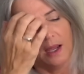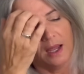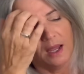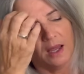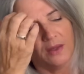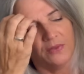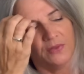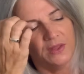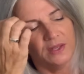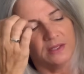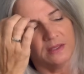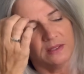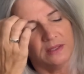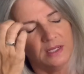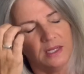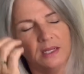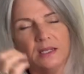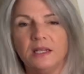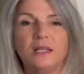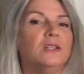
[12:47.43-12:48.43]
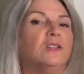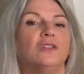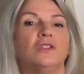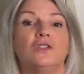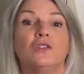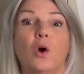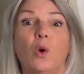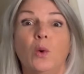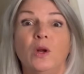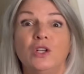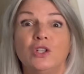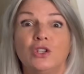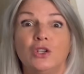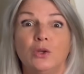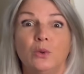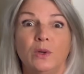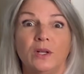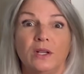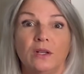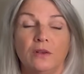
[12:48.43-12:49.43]
This knit is so
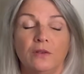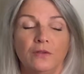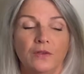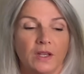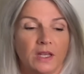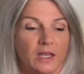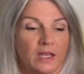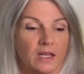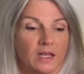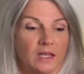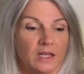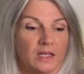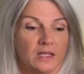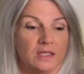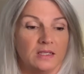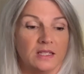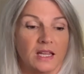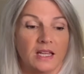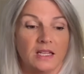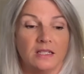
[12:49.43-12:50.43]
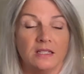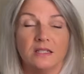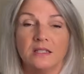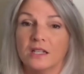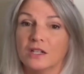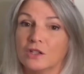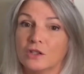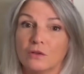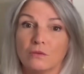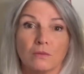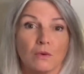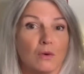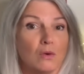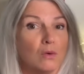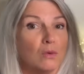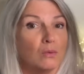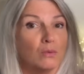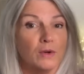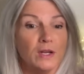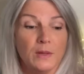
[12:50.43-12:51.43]
intuitive. It is a 6-row
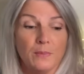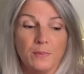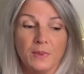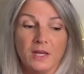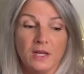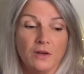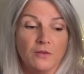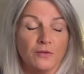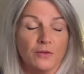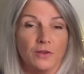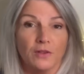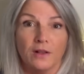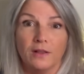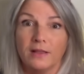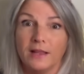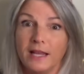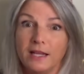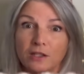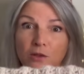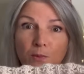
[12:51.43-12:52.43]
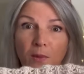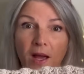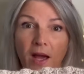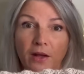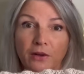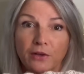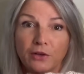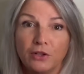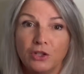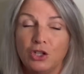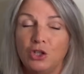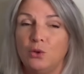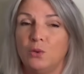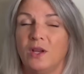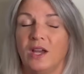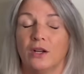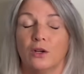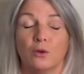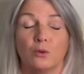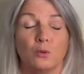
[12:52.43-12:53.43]
repeat for the lace pattern. You
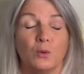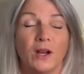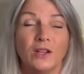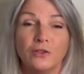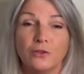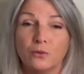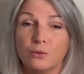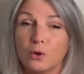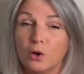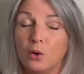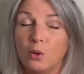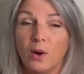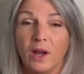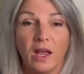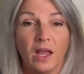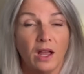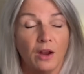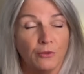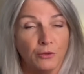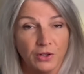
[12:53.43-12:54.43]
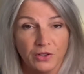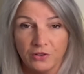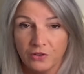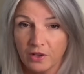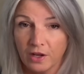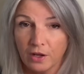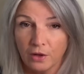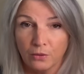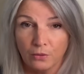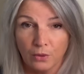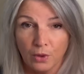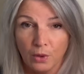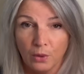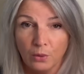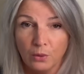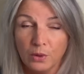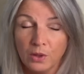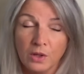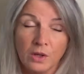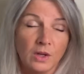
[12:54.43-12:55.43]
get a rest row every second
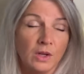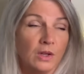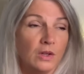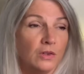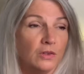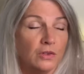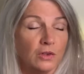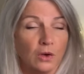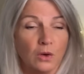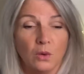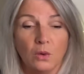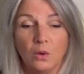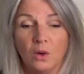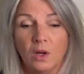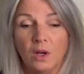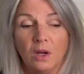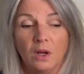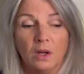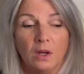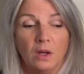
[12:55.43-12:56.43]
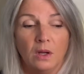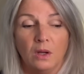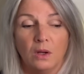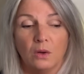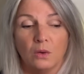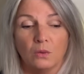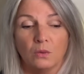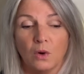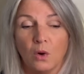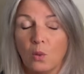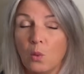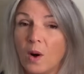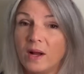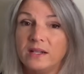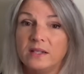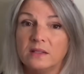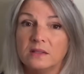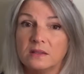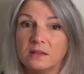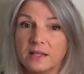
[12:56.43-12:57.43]
row. So row 1
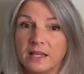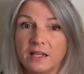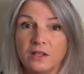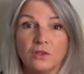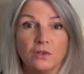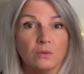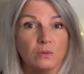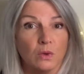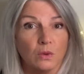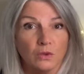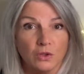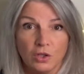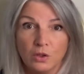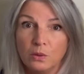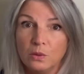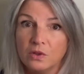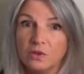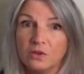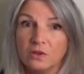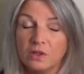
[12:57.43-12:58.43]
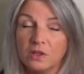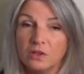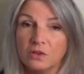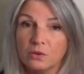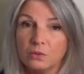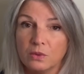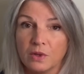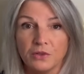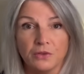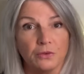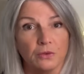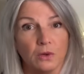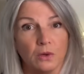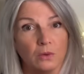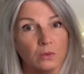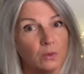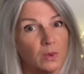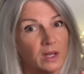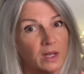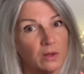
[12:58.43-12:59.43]
is lace, row 2 is a rest row,
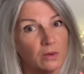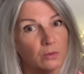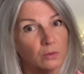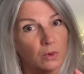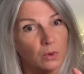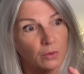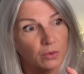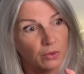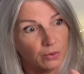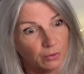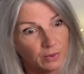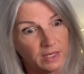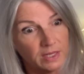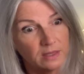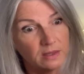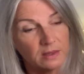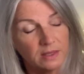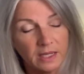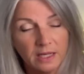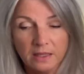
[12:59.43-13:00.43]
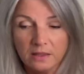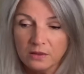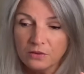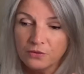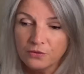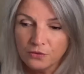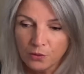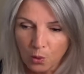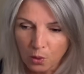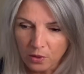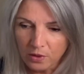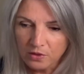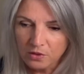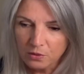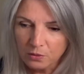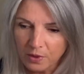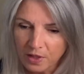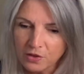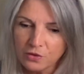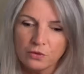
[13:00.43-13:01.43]
row 3 is lace, 4 is a
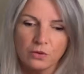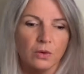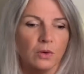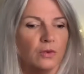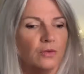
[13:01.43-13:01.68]
rest row,